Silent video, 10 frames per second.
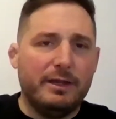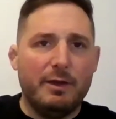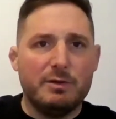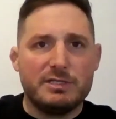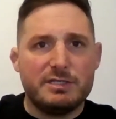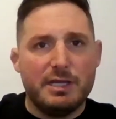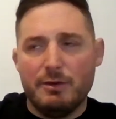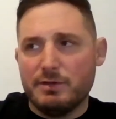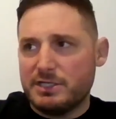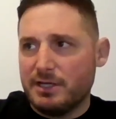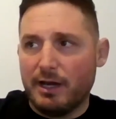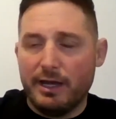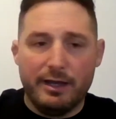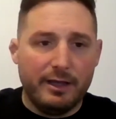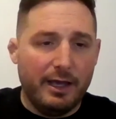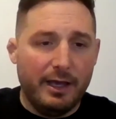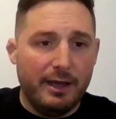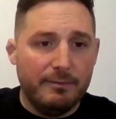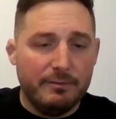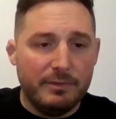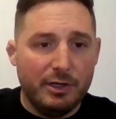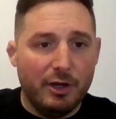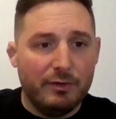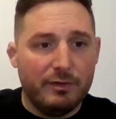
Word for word: it was it was dire. Um, you know,